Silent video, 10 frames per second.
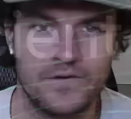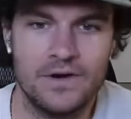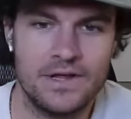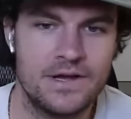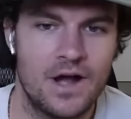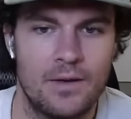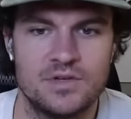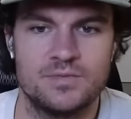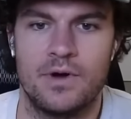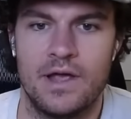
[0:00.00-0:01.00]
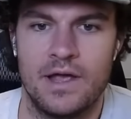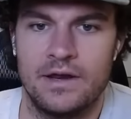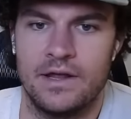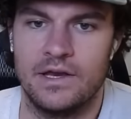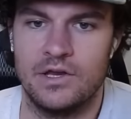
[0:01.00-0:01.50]
an e-commerce brand
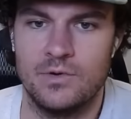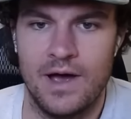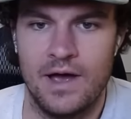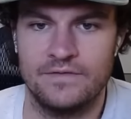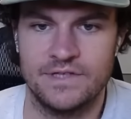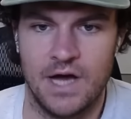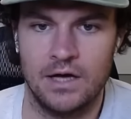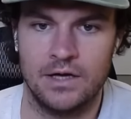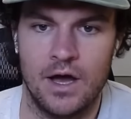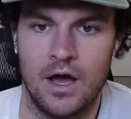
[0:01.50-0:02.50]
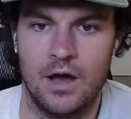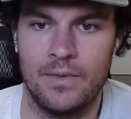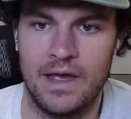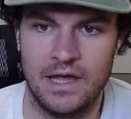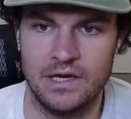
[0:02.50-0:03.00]
and you have .com
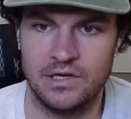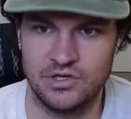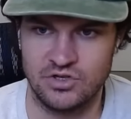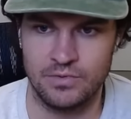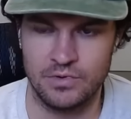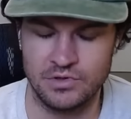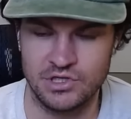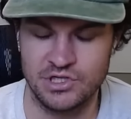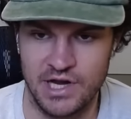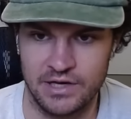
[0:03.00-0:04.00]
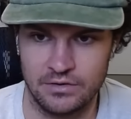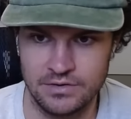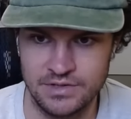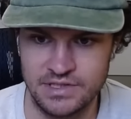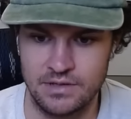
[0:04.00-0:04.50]
and distribution
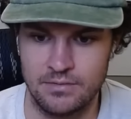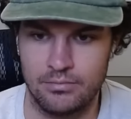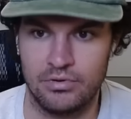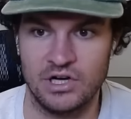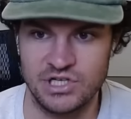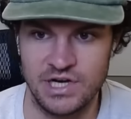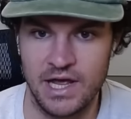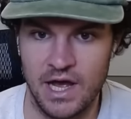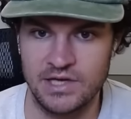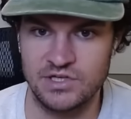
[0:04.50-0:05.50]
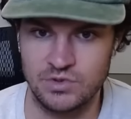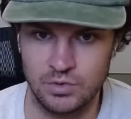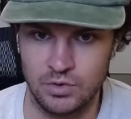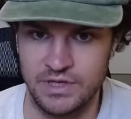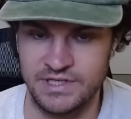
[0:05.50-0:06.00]
channels, Prescient AI's
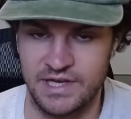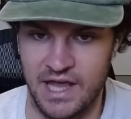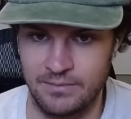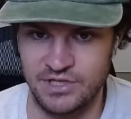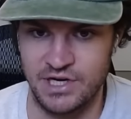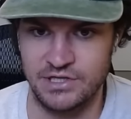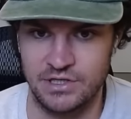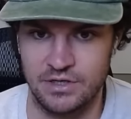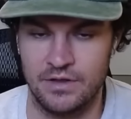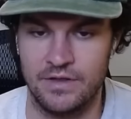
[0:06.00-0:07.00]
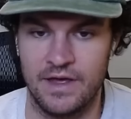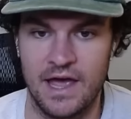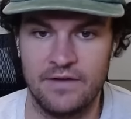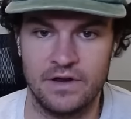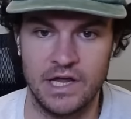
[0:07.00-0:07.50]
tool is a game changer. They
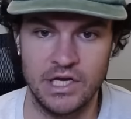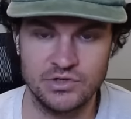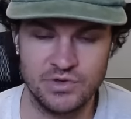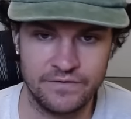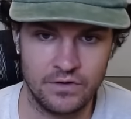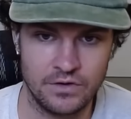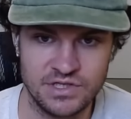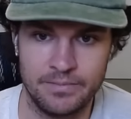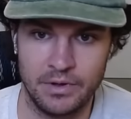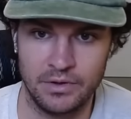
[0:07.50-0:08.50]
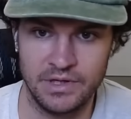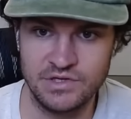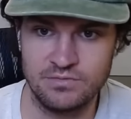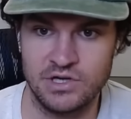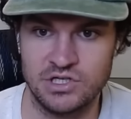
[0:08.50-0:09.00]
have an industry-first ability
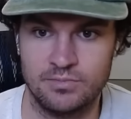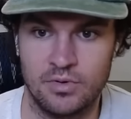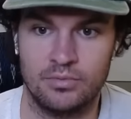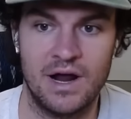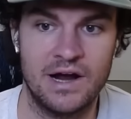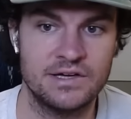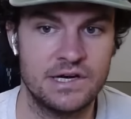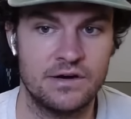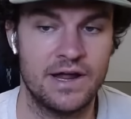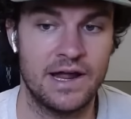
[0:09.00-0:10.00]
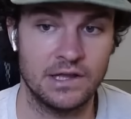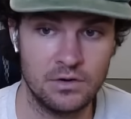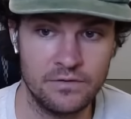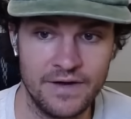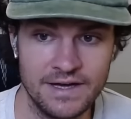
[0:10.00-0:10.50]
to measure proprietary halo
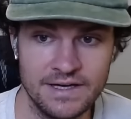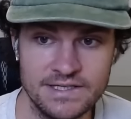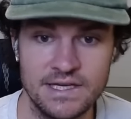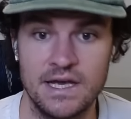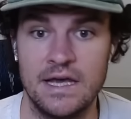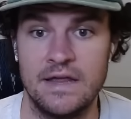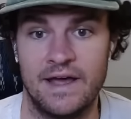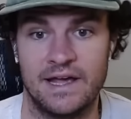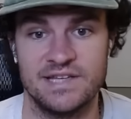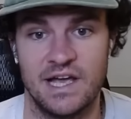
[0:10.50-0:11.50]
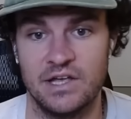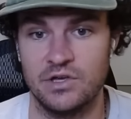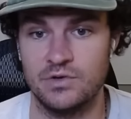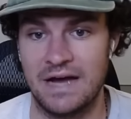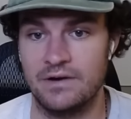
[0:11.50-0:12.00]
effects that can tell you
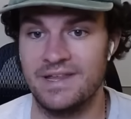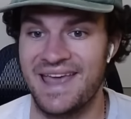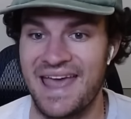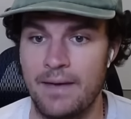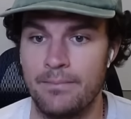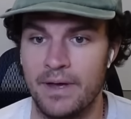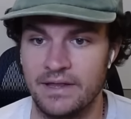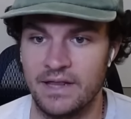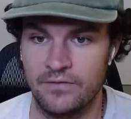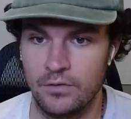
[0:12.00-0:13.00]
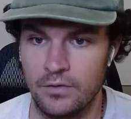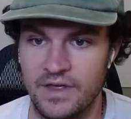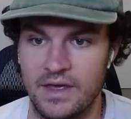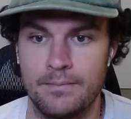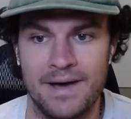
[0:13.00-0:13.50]
down to the campaign level
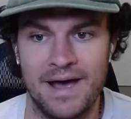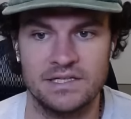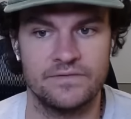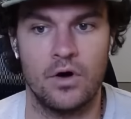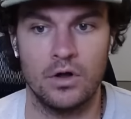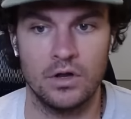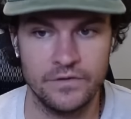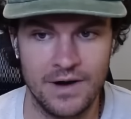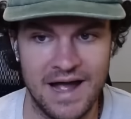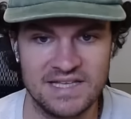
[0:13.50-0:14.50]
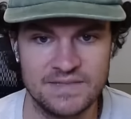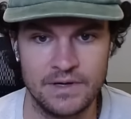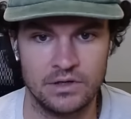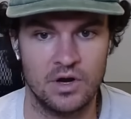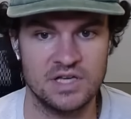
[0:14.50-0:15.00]
the impact of all of your ad spend
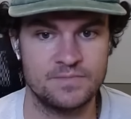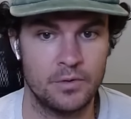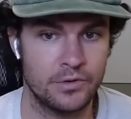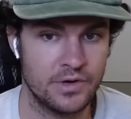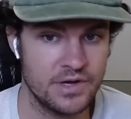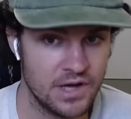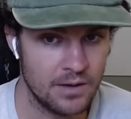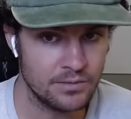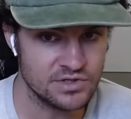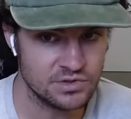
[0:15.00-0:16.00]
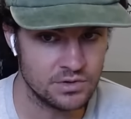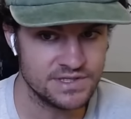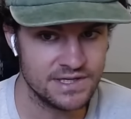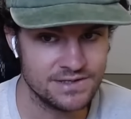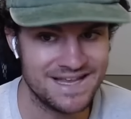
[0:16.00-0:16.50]
across both your e-commerce store
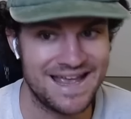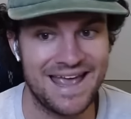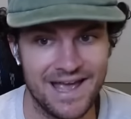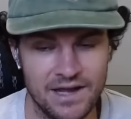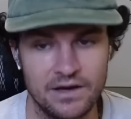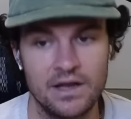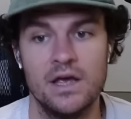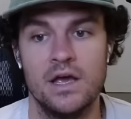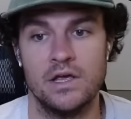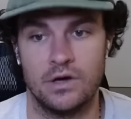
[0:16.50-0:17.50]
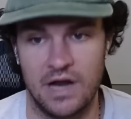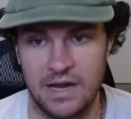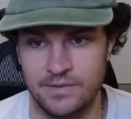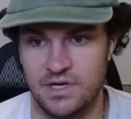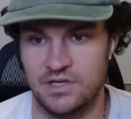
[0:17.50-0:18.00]
sales and your
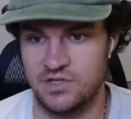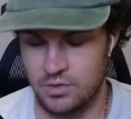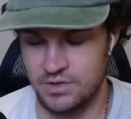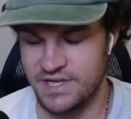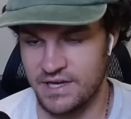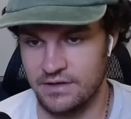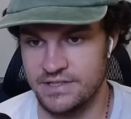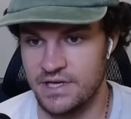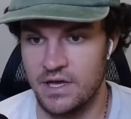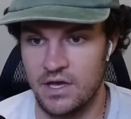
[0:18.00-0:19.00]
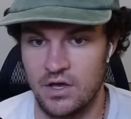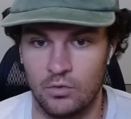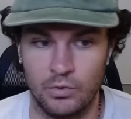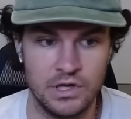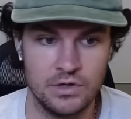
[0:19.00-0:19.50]
Amazon store sales.
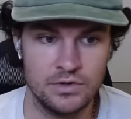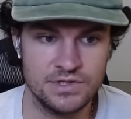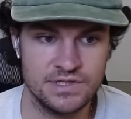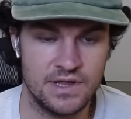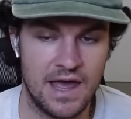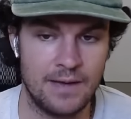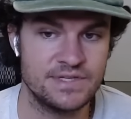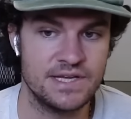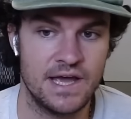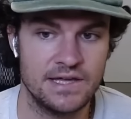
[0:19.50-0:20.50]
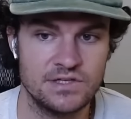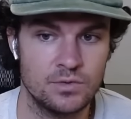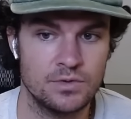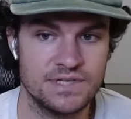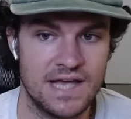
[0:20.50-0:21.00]
We use MTA
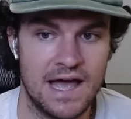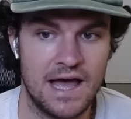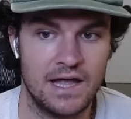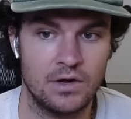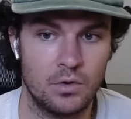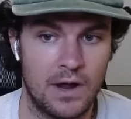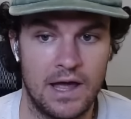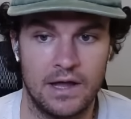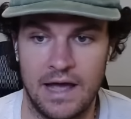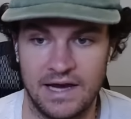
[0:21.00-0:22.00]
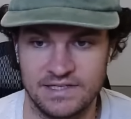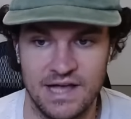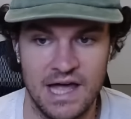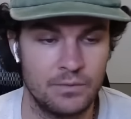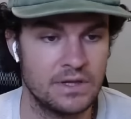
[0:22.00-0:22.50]
tools at
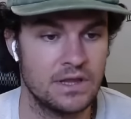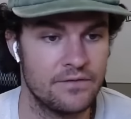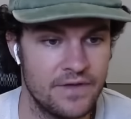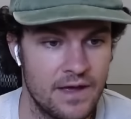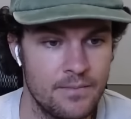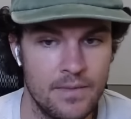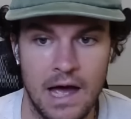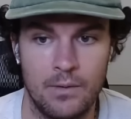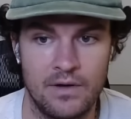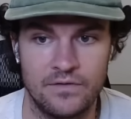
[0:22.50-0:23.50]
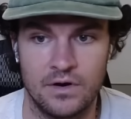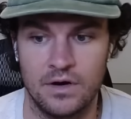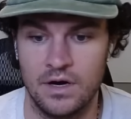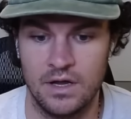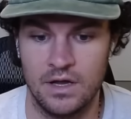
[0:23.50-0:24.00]
Hexclad and we love them. However,